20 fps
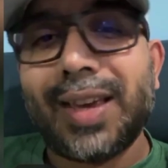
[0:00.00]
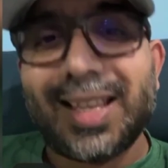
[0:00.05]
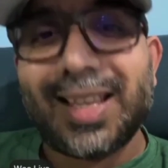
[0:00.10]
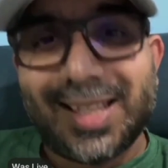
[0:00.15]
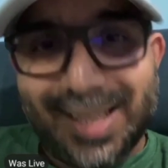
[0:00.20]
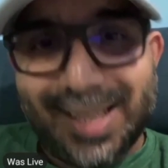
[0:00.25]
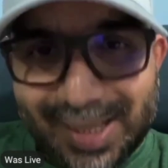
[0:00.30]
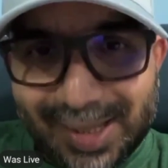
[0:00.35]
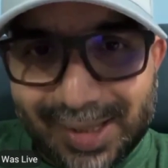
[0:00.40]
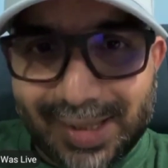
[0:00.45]

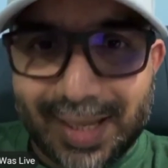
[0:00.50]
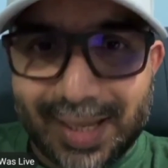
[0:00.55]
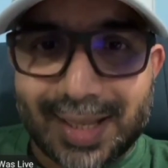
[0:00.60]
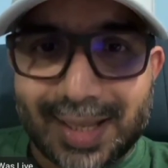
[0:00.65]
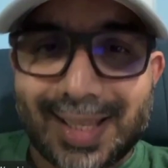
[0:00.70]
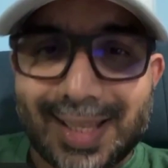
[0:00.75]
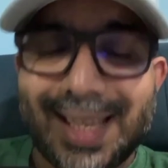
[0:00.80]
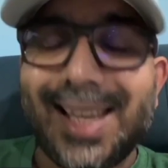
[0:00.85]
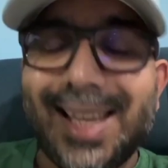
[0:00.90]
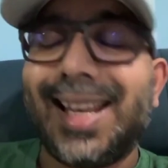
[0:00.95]

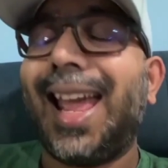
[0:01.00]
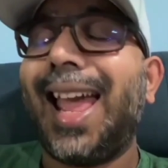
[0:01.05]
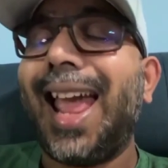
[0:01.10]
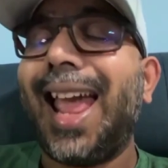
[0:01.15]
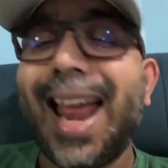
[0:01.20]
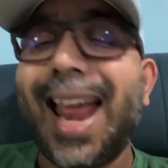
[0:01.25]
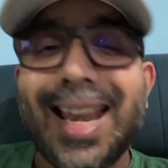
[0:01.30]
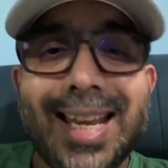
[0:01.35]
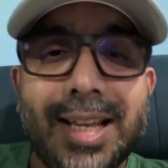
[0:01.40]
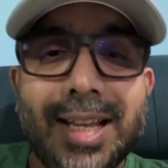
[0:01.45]
existence in
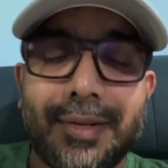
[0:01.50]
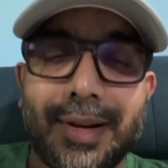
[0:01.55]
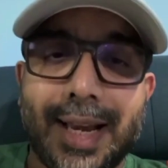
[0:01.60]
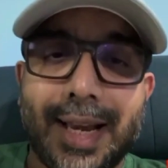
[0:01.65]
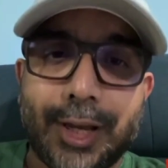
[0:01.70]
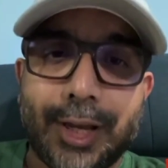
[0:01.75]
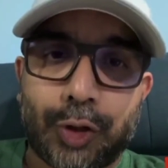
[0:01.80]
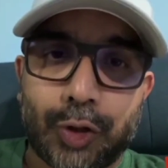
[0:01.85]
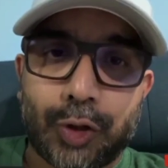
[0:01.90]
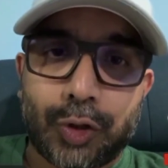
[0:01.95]
any
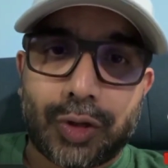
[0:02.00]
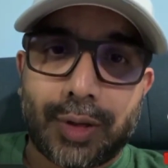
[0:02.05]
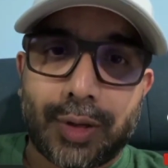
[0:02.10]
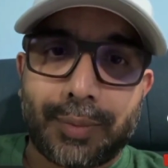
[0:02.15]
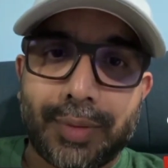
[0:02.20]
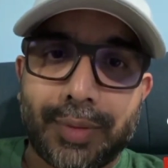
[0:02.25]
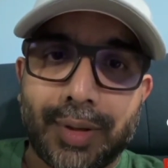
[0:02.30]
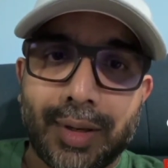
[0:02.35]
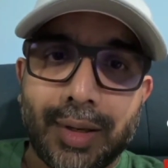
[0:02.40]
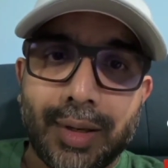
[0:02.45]
relationship